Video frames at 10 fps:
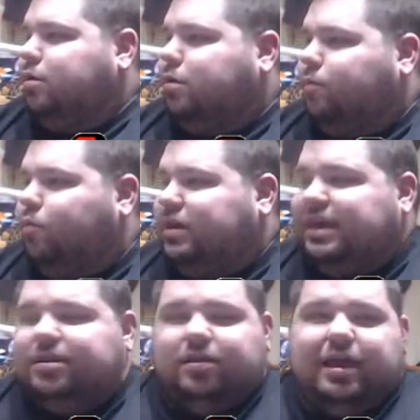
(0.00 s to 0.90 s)
we'll
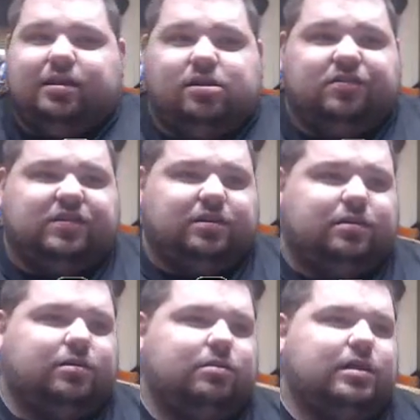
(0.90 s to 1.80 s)
get to that dungeon
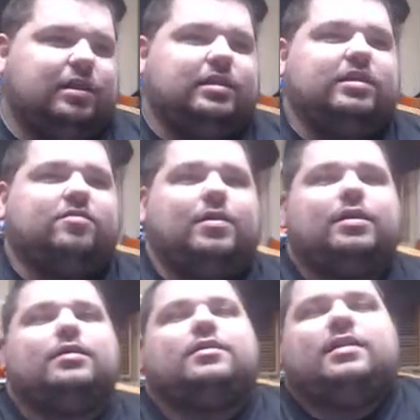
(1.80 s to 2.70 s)
at least. Like
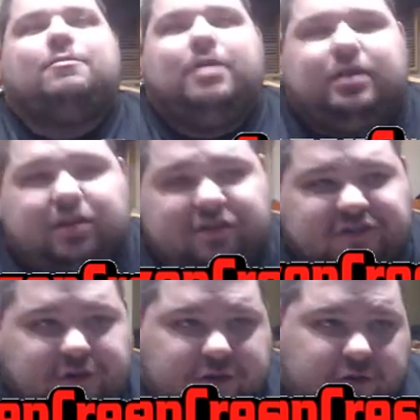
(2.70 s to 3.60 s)
that way, I can
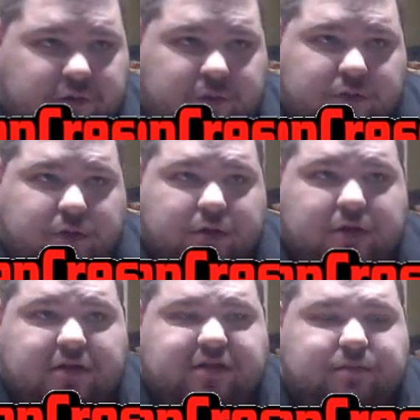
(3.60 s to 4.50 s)
show you
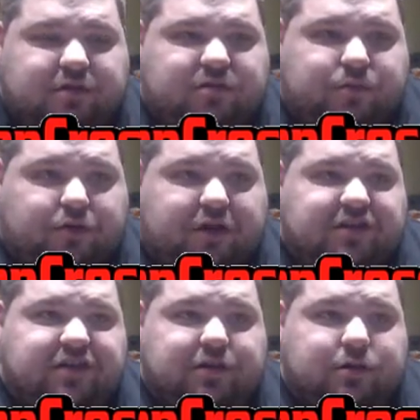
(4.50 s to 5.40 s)
some
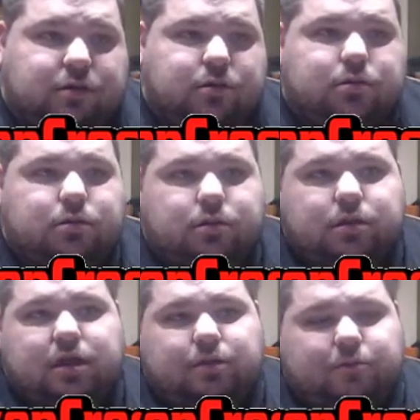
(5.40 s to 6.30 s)
exploration
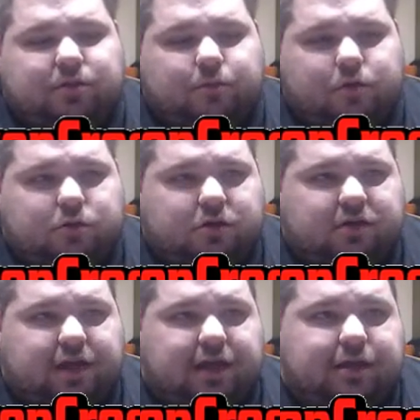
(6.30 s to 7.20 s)
and what the world looks
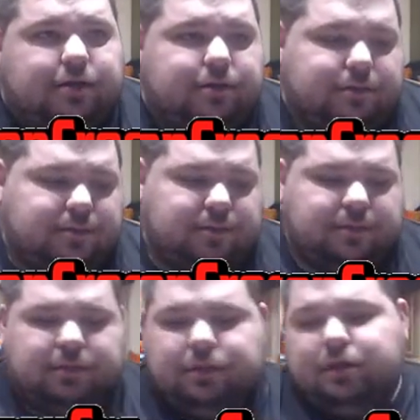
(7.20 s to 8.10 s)
like.
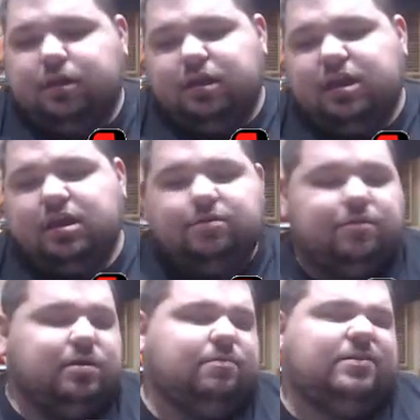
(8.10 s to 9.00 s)
And
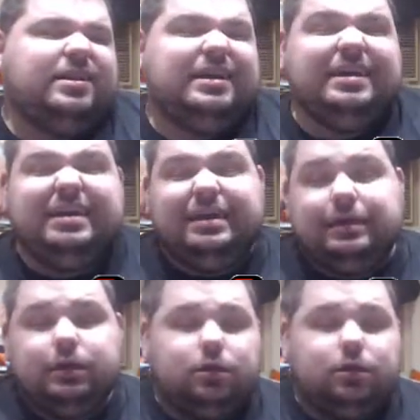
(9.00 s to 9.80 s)
we play